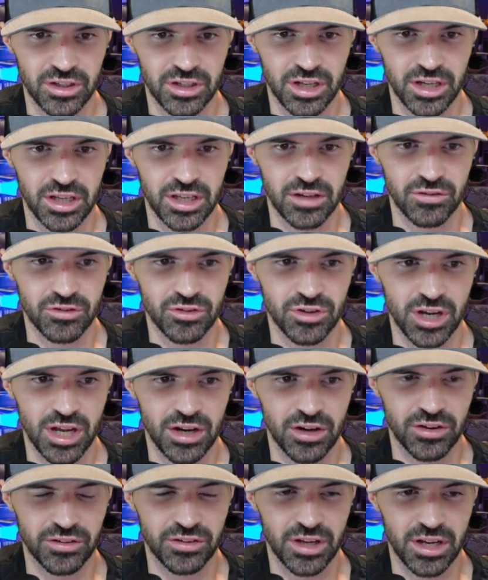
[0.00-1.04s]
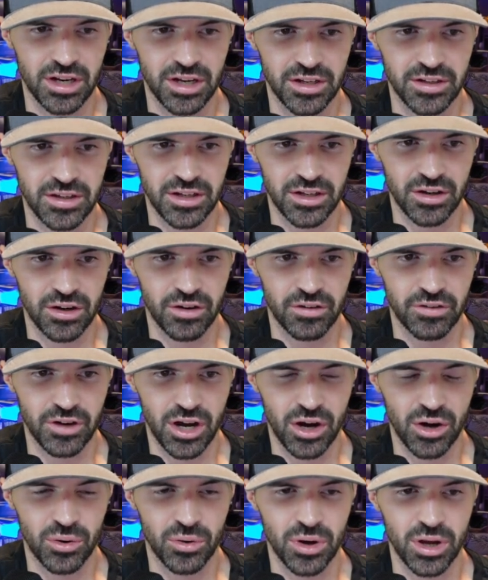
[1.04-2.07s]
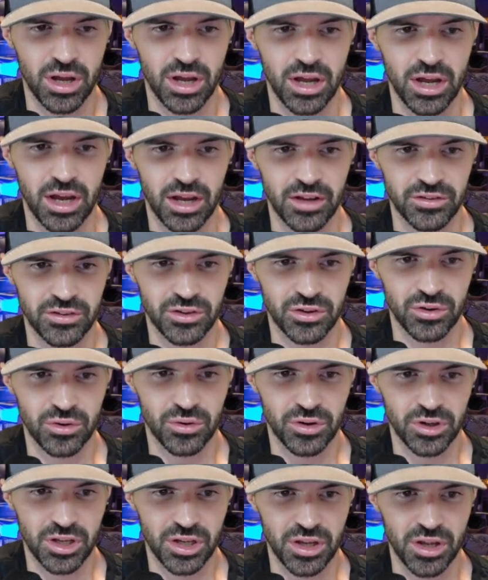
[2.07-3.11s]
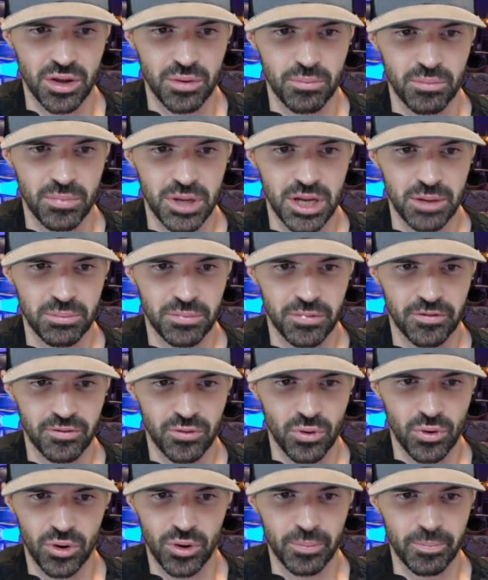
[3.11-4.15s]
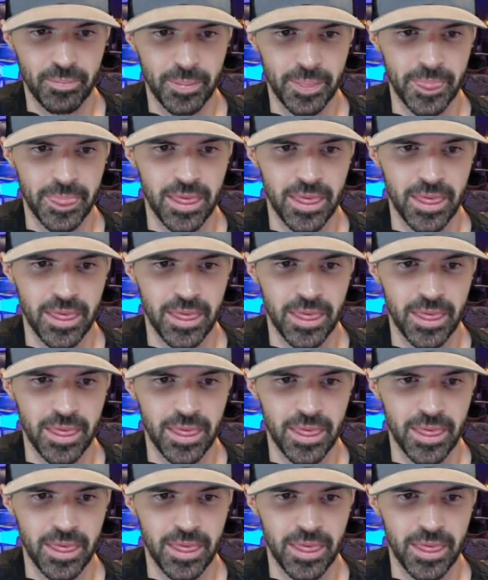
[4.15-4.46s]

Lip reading: can give traders an idea of how a security may perform.